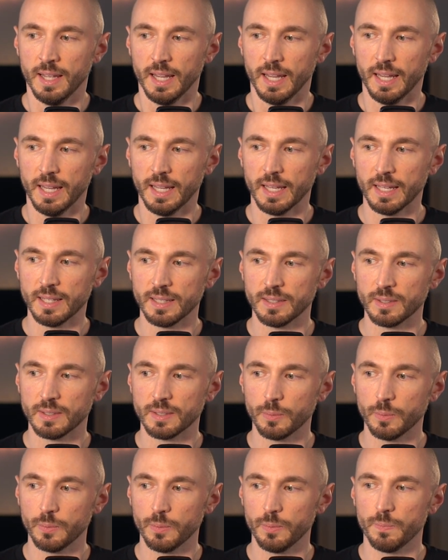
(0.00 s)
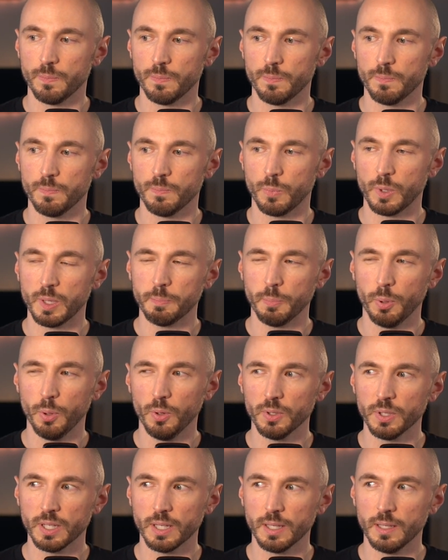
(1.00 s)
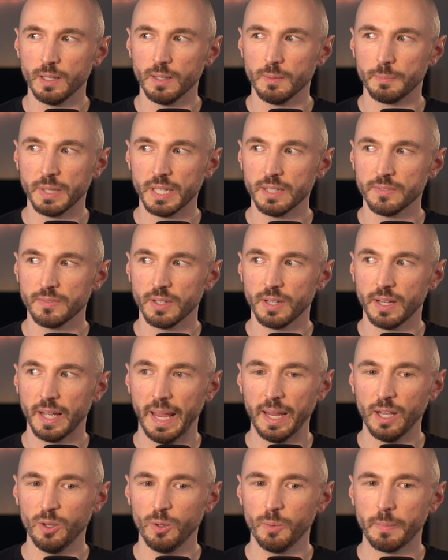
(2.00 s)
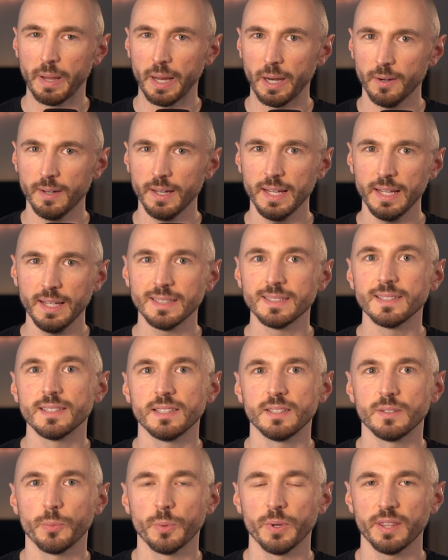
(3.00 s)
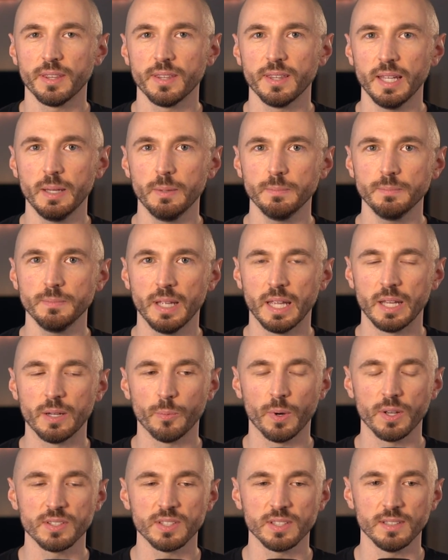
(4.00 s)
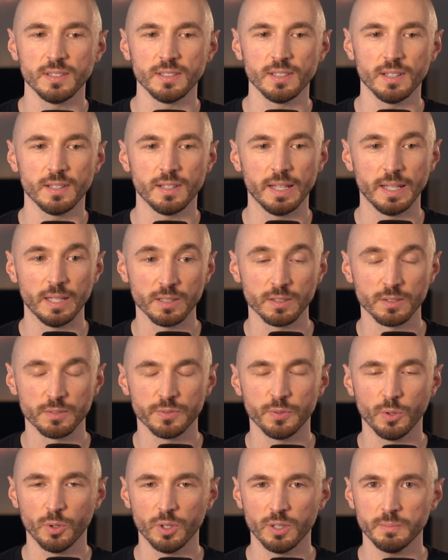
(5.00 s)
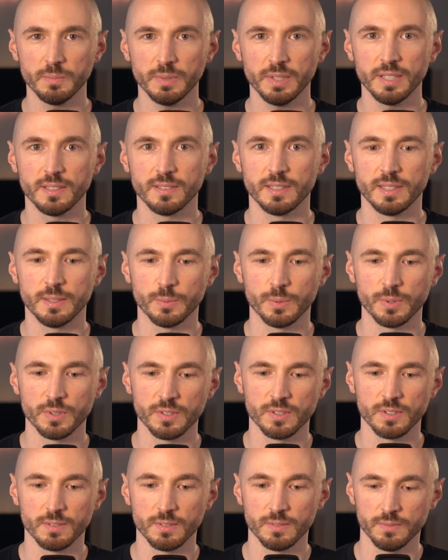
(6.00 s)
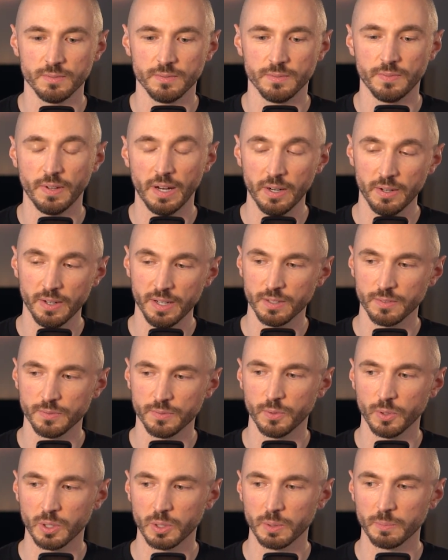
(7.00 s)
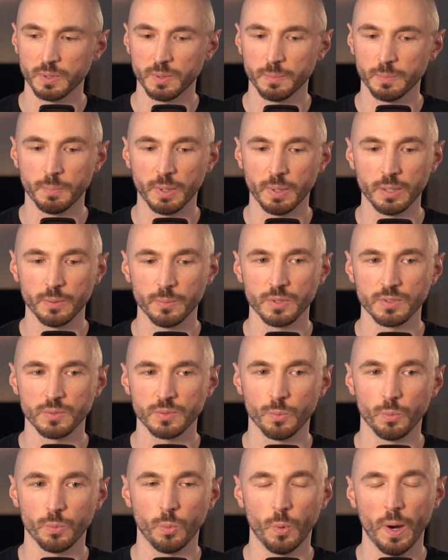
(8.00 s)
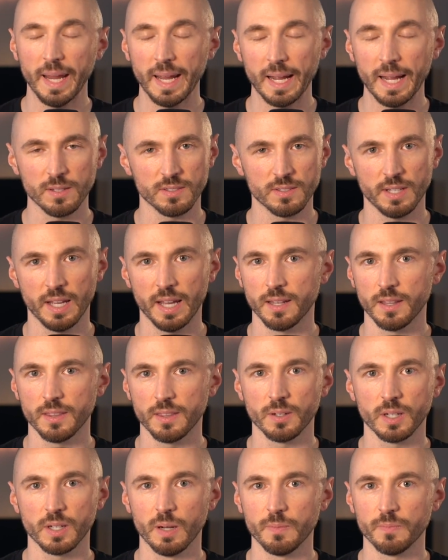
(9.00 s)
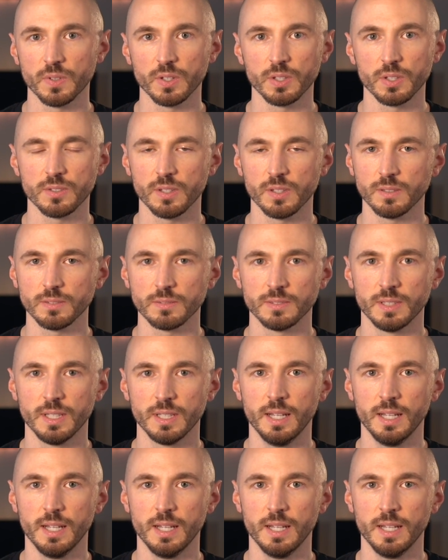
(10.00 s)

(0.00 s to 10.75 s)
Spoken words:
And we pulled a bit of a Hail Mary with them. It wasn't ill-informed. It was very informed, but it was way outside of their comfort zone.